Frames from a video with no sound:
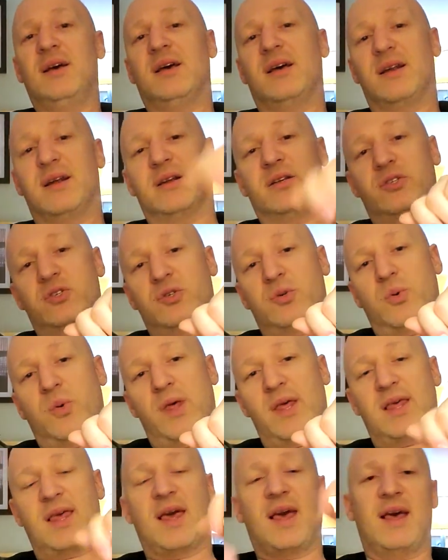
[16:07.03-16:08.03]
and I'd
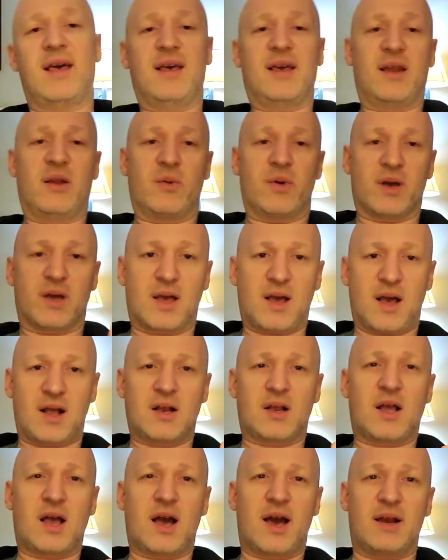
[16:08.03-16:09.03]
tweak it, and it would
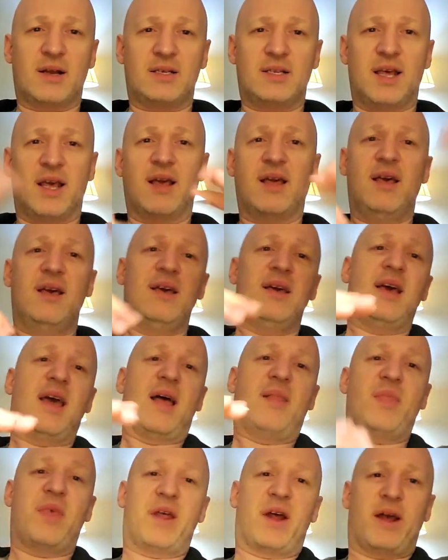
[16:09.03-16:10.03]
kind of take,
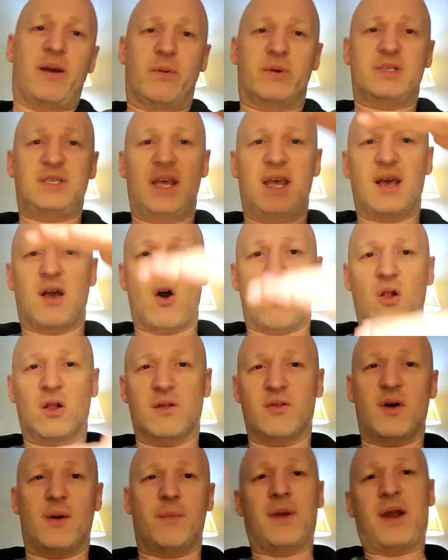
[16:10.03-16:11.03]
and then I would take all of
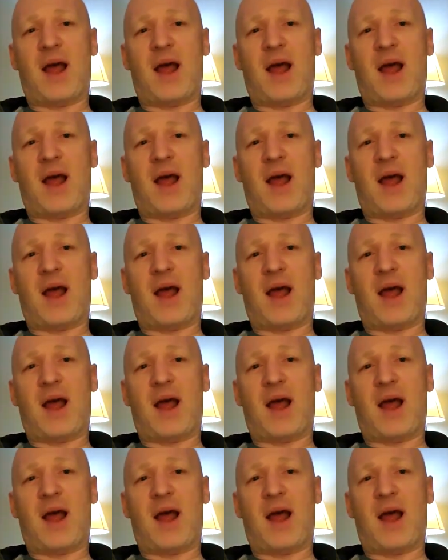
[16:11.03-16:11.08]
them and